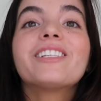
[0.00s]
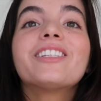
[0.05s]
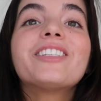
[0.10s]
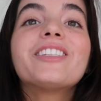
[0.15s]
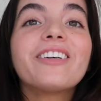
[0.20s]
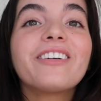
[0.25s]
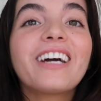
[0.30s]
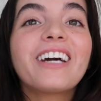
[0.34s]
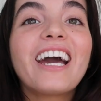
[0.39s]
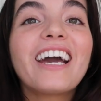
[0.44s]

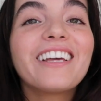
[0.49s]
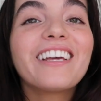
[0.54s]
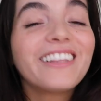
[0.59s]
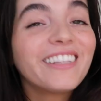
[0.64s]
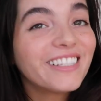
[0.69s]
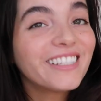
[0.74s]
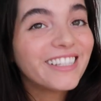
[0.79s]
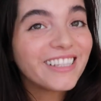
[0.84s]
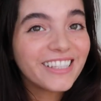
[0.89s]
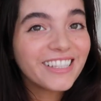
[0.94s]
So
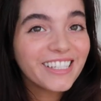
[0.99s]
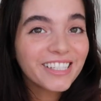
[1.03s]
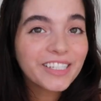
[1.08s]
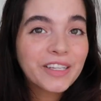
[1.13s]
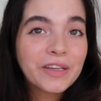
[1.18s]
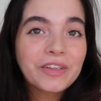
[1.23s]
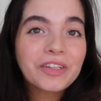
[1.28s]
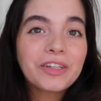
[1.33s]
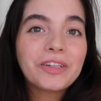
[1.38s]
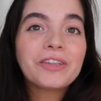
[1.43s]
guys, this
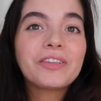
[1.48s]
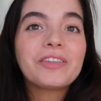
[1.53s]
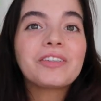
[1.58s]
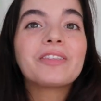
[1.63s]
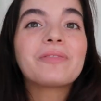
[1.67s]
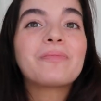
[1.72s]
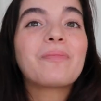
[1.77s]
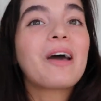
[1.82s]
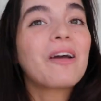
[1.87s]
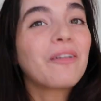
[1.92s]

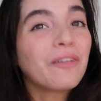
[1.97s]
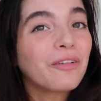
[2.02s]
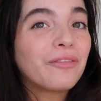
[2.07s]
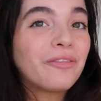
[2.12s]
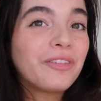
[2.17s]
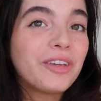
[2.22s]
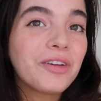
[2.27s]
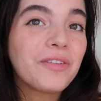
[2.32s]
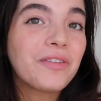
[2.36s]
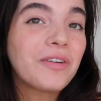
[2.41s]
concludes my
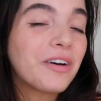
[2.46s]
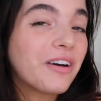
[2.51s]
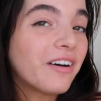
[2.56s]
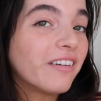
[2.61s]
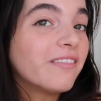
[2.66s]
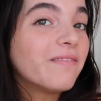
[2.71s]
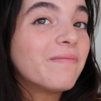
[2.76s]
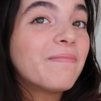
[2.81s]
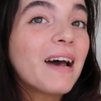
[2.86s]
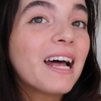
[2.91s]
review
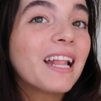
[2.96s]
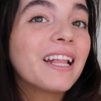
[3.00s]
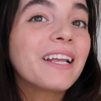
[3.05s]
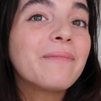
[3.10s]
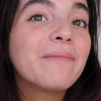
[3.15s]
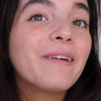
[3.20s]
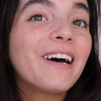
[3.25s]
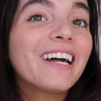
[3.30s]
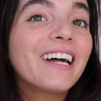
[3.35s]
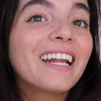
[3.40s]
of Bali
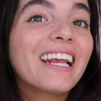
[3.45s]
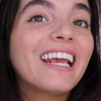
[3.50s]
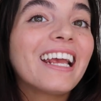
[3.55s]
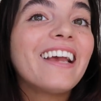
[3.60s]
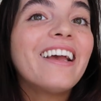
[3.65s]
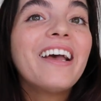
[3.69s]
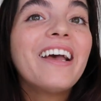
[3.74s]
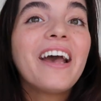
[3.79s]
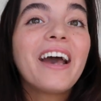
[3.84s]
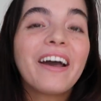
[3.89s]

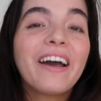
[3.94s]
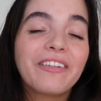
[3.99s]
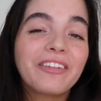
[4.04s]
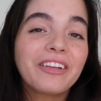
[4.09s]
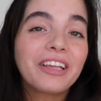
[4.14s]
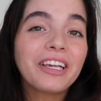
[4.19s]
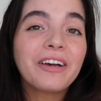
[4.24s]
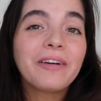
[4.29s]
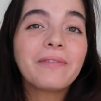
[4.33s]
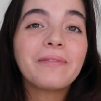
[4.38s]
Body. I
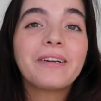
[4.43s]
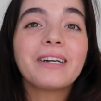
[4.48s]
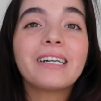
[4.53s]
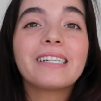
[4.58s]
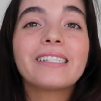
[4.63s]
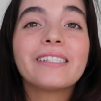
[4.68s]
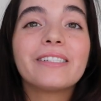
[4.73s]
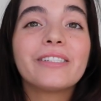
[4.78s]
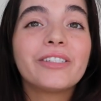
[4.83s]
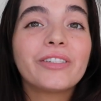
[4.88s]
really hope you
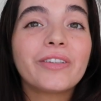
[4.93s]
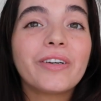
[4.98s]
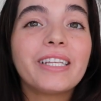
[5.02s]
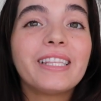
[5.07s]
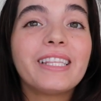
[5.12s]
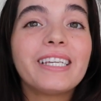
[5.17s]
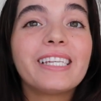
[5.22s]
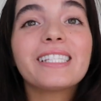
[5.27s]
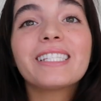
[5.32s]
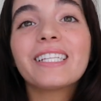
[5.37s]
guys
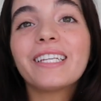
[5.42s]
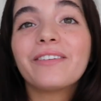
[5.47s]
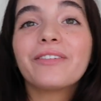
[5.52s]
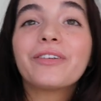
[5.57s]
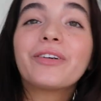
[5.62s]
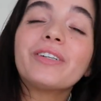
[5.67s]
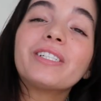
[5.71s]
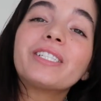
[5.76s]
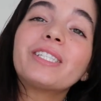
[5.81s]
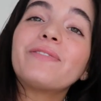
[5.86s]
enjoyed this, and
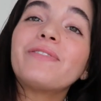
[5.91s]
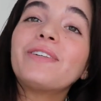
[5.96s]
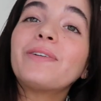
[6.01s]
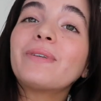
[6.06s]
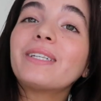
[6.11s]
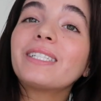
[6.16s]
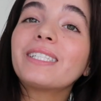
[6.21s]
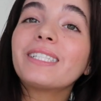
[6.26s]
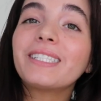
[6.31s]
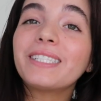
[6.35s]
of course if you
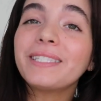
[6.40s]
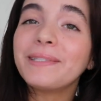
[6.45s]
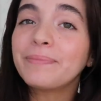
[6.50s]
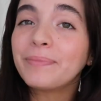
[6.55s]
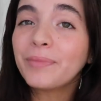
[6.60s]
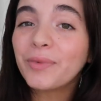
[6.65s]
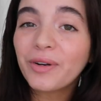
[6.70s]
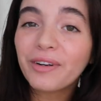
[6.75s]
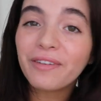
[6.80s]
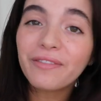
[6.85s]
want to see
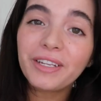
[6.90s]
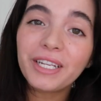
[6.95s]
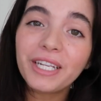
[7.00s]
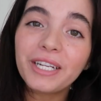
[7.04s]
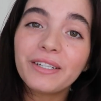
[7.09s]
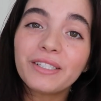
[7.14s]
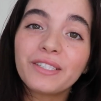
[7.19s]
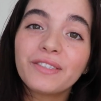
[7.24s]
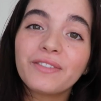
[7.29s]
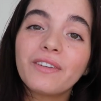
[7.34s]
more
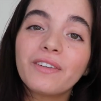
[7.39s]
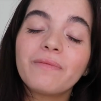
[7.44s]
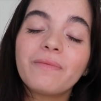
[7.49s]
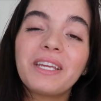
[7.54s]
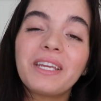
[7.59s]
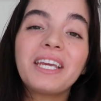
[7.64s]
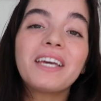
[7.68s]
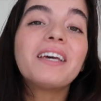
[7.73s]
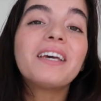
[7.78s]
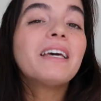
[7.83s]
videos from
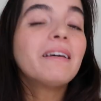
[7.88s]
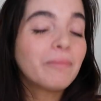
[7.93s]
me,